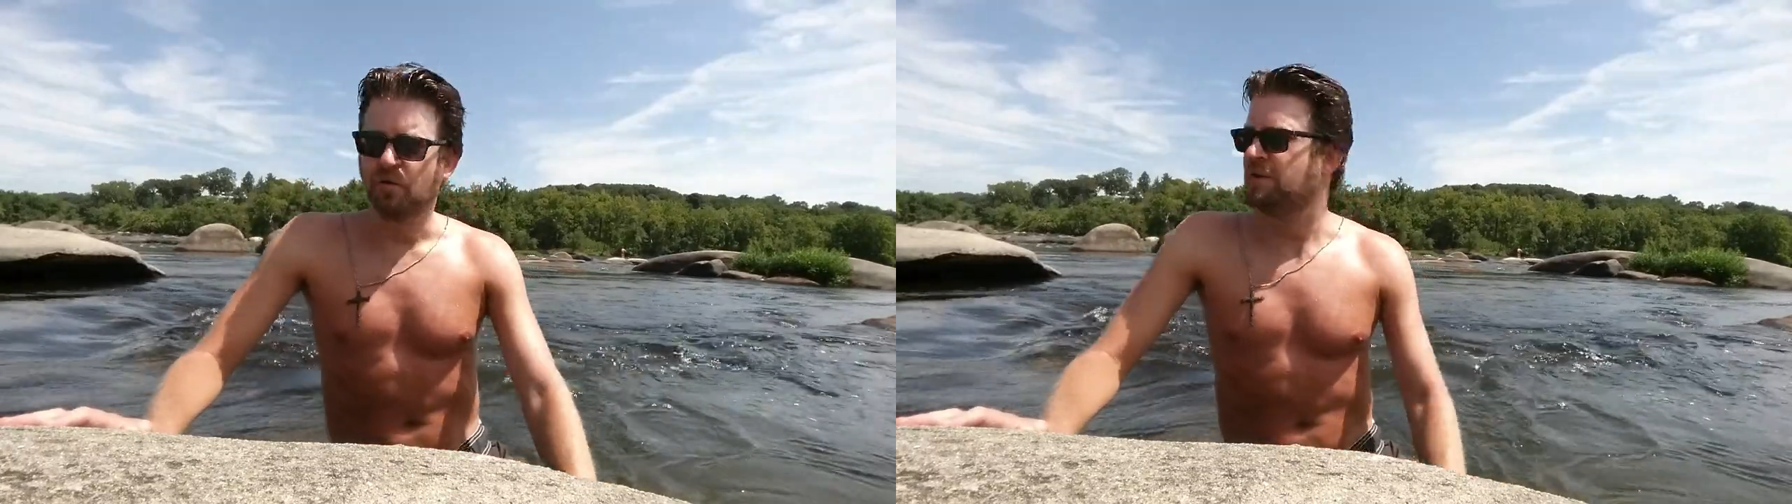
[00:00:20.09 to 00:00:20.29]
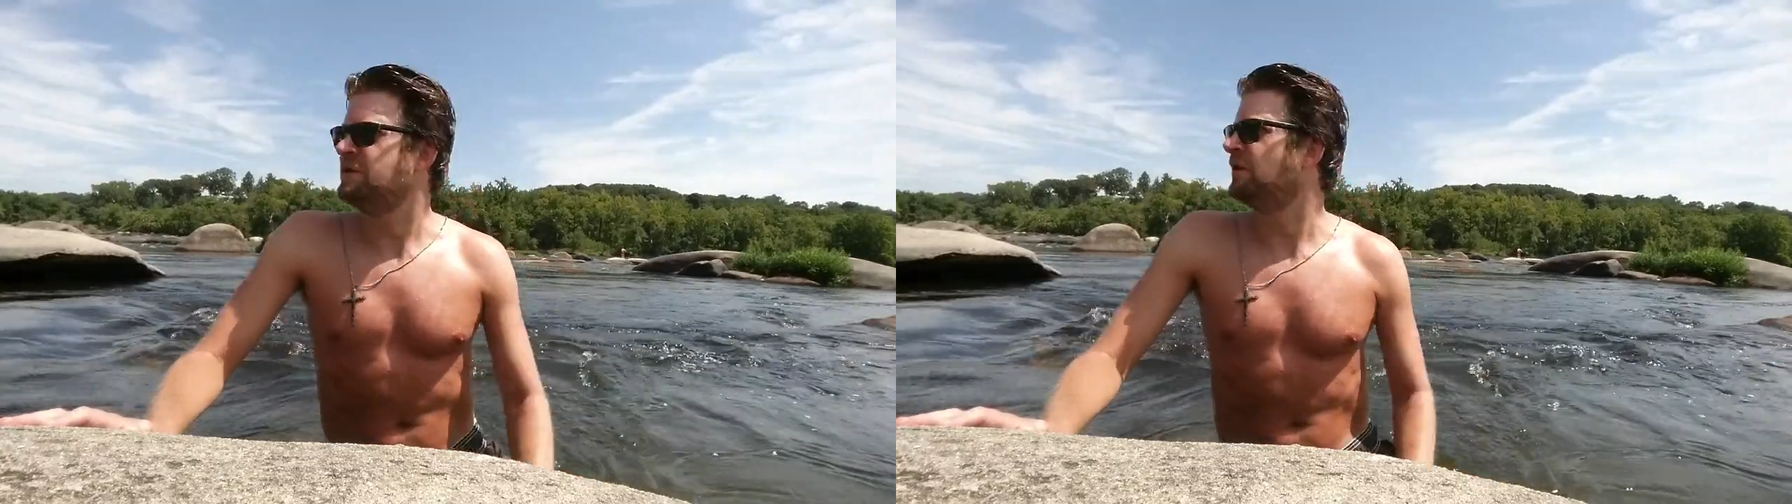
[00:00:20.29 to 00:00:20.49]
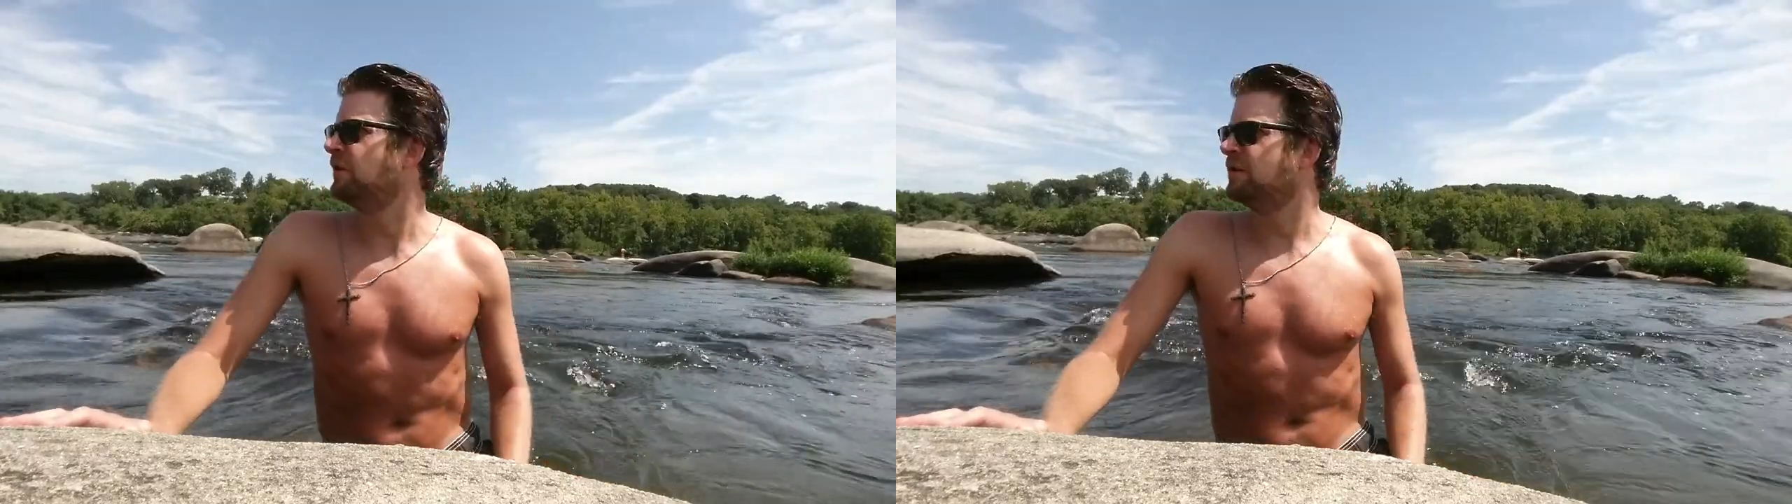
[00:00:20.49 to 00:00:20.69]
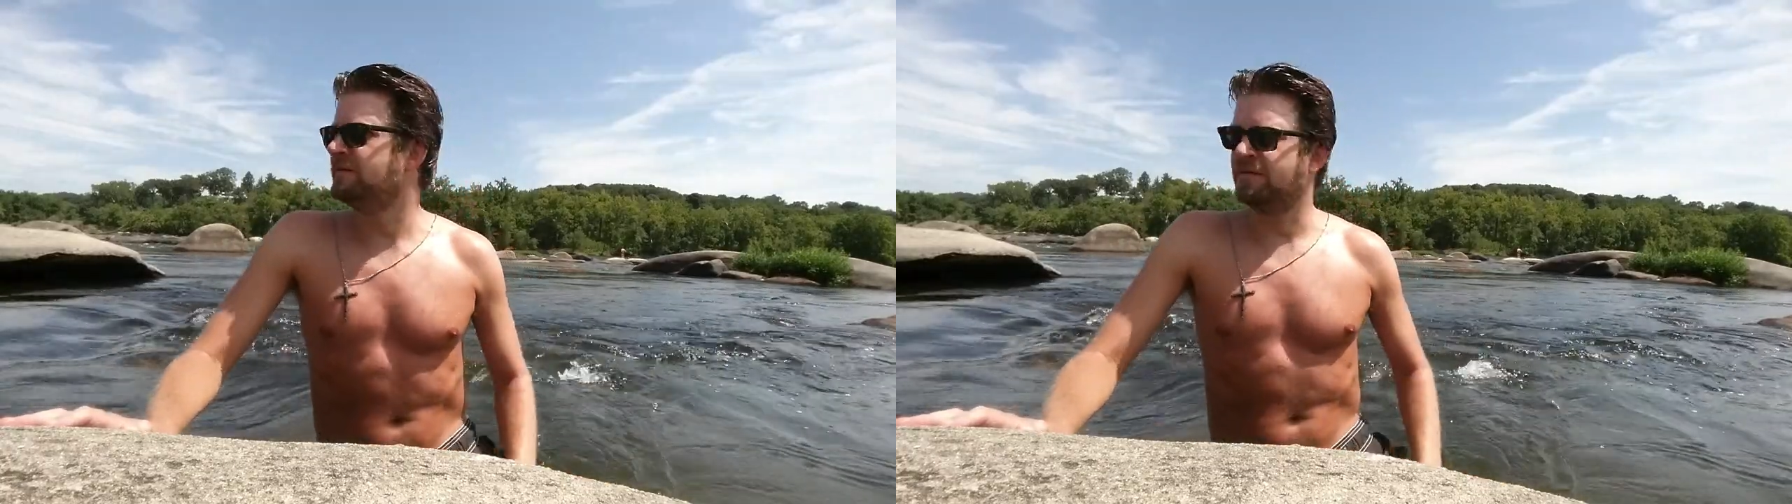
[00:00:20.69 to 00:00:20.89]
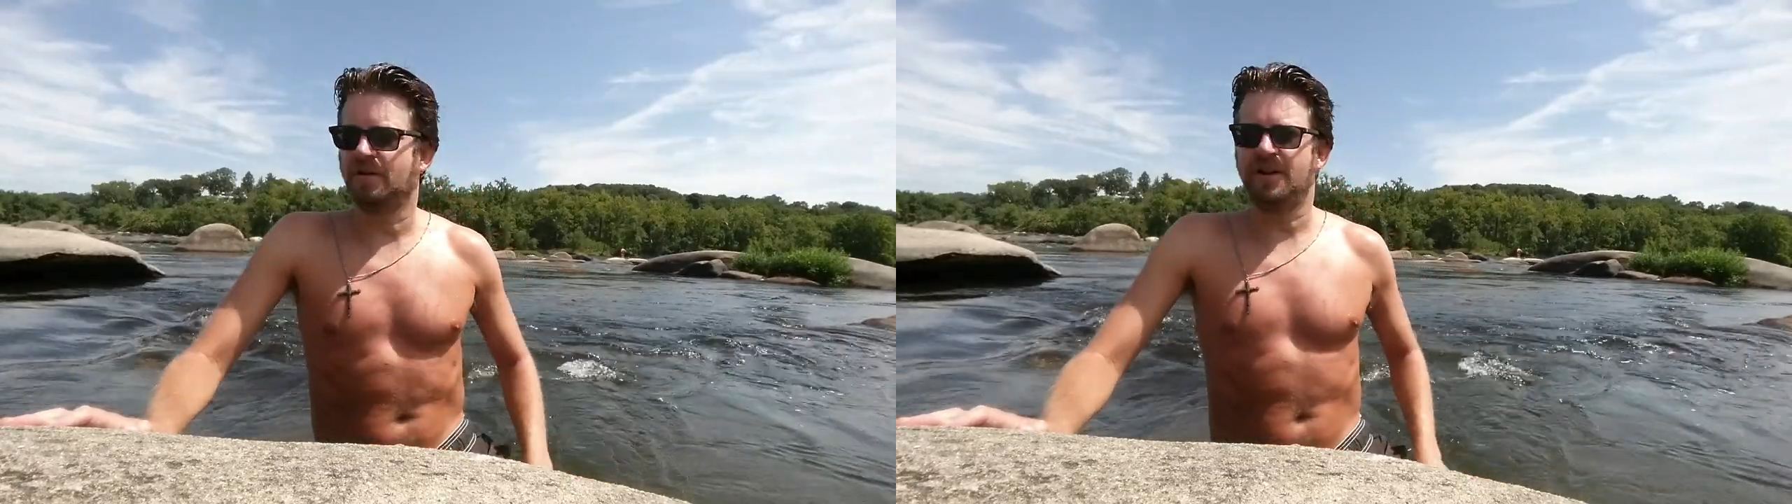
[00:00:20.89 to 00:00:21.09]

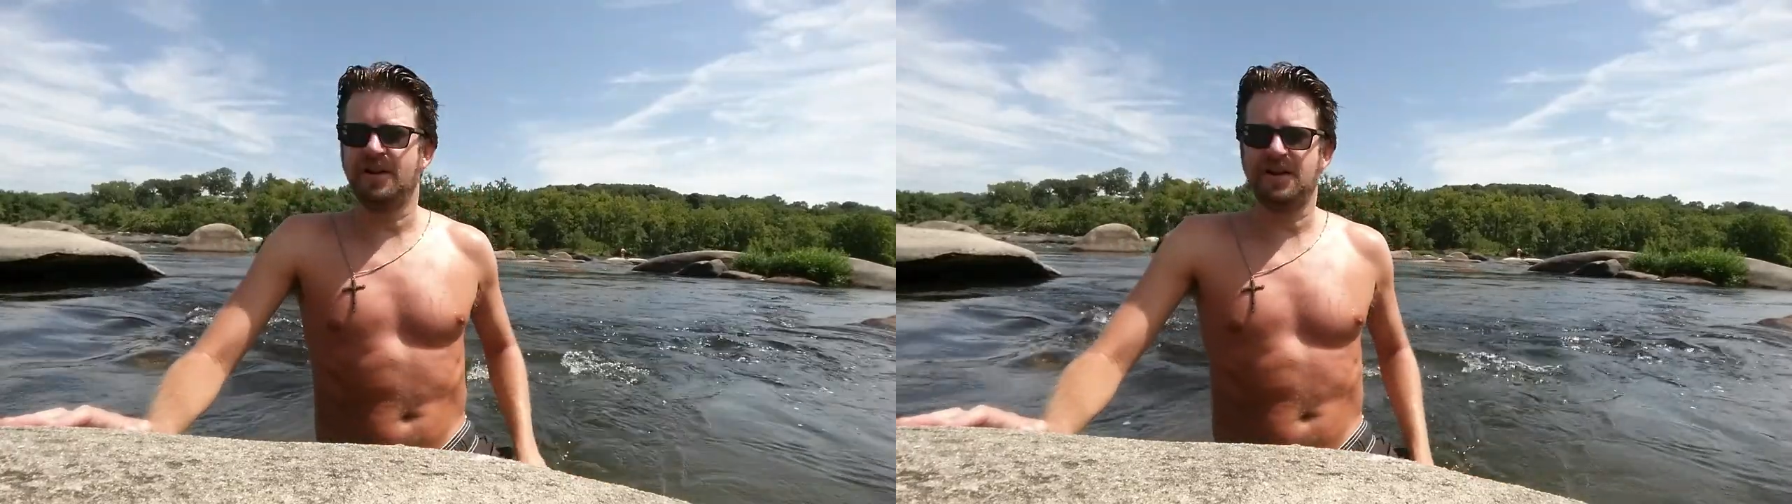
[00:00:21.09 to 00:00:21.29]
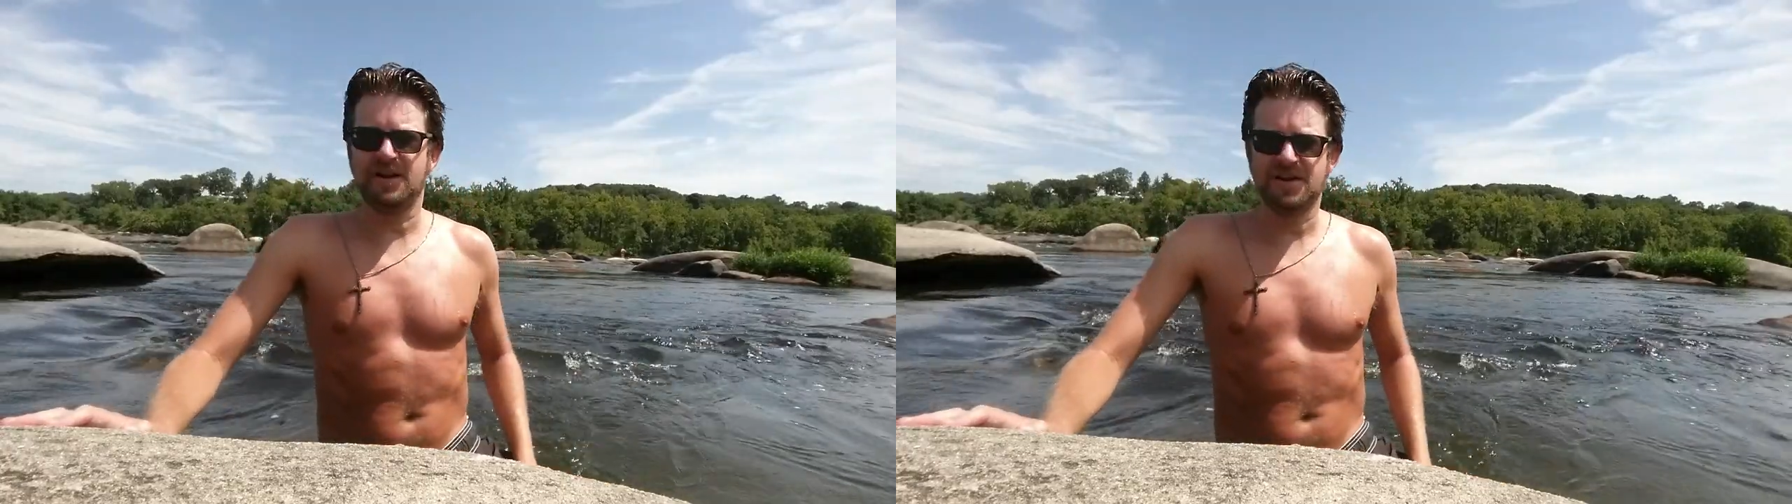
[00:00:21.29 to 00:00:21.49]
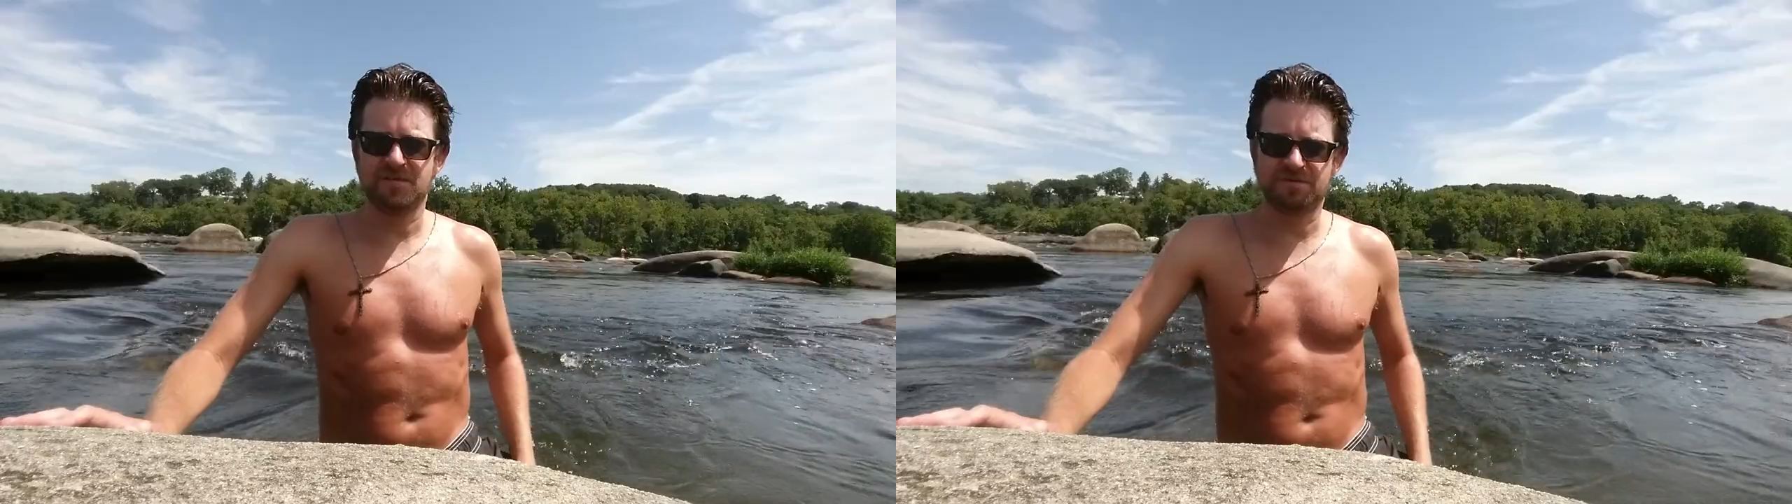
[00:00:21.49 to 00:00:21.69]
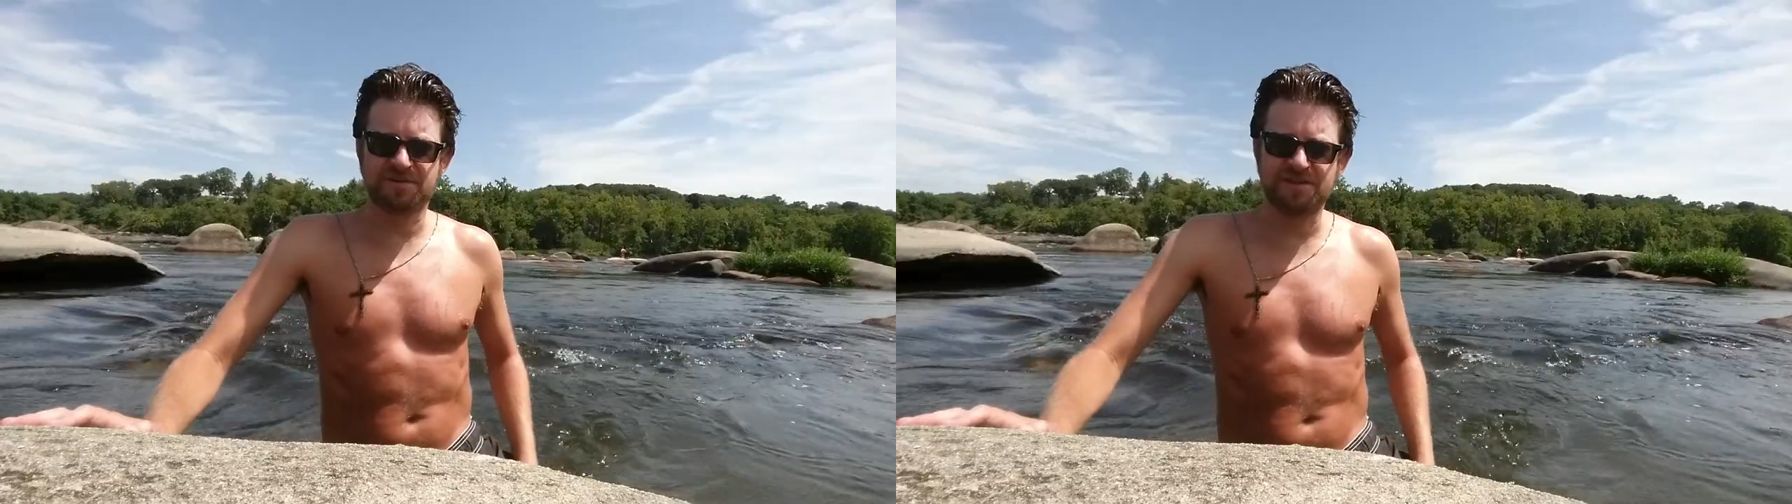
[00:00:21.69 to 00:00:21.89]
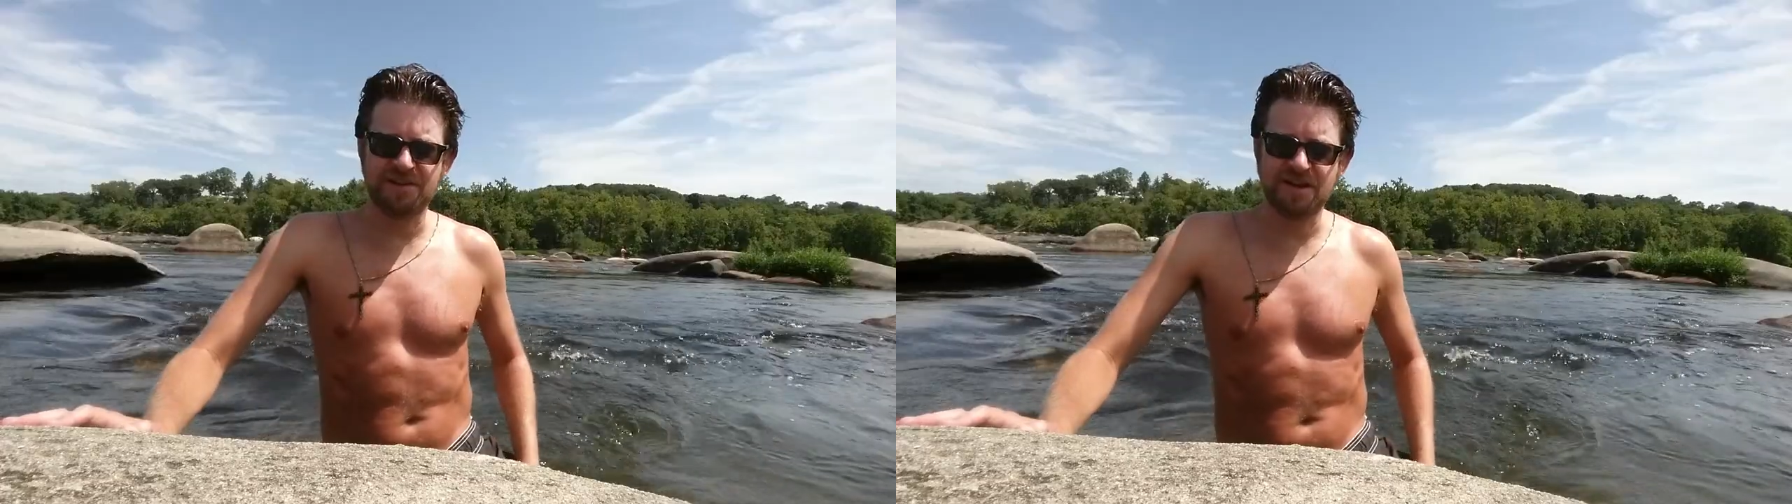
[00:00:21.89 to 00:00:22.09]
return for today.
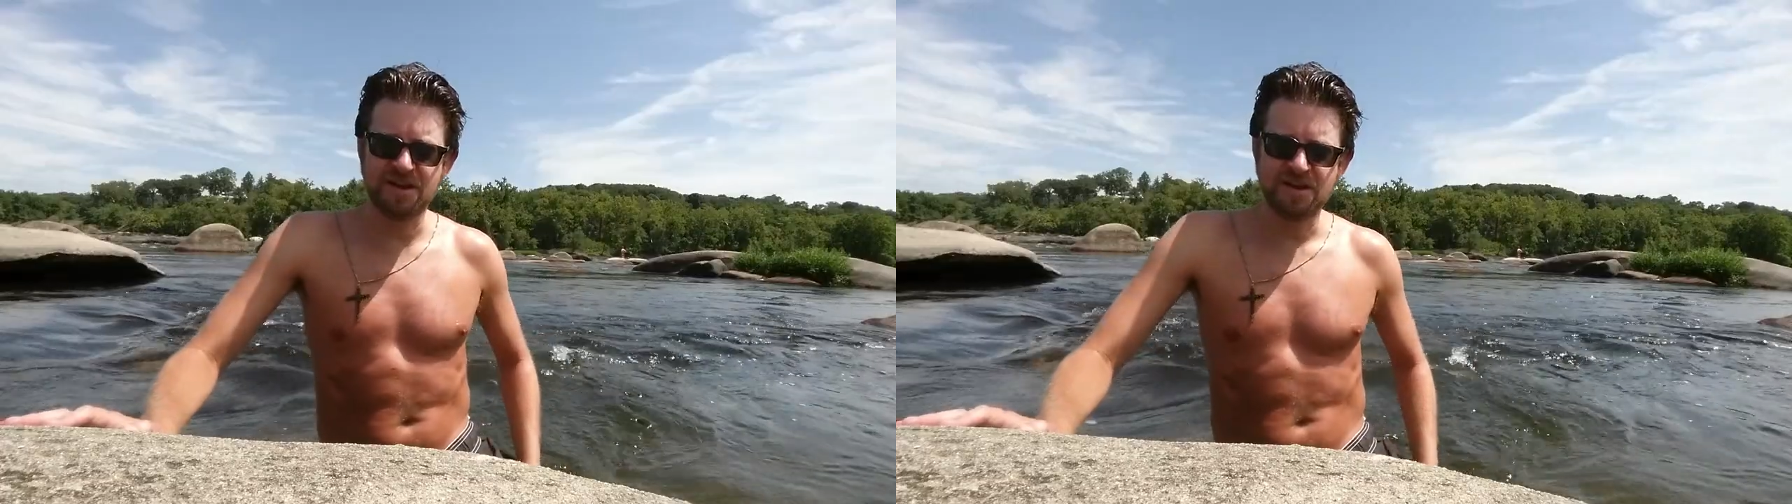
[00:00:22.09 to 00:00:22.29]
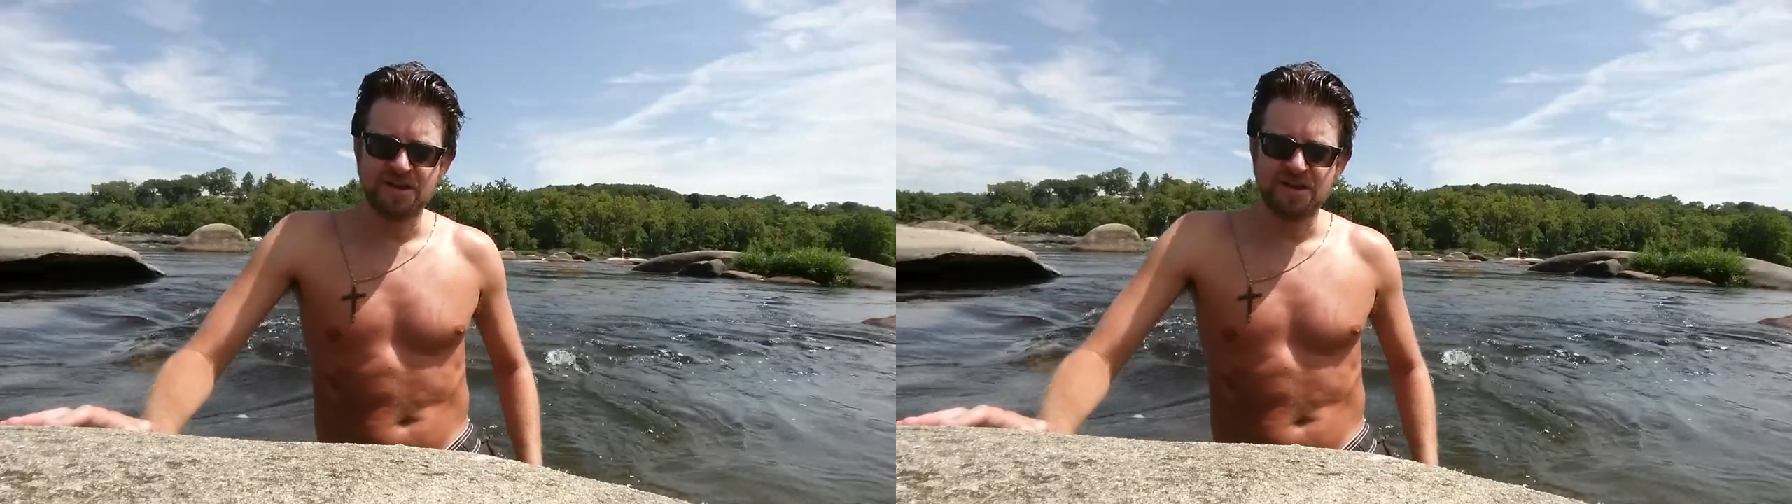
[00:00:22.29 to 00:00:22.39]
We'll see.